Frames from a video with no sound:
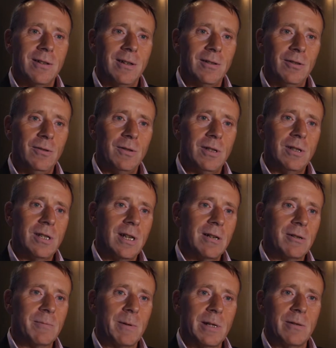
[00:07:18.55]
and UTC
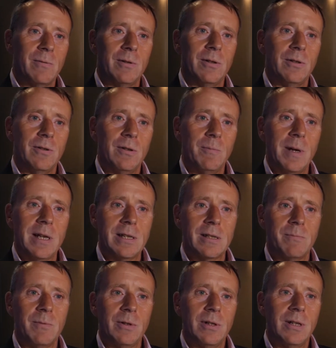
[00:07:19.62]
Aerospace want to do the
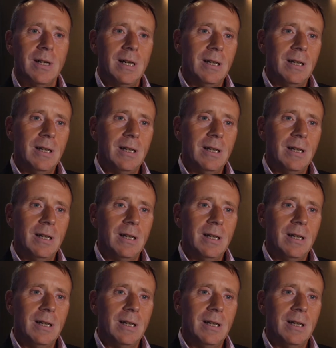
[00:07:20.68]
best, but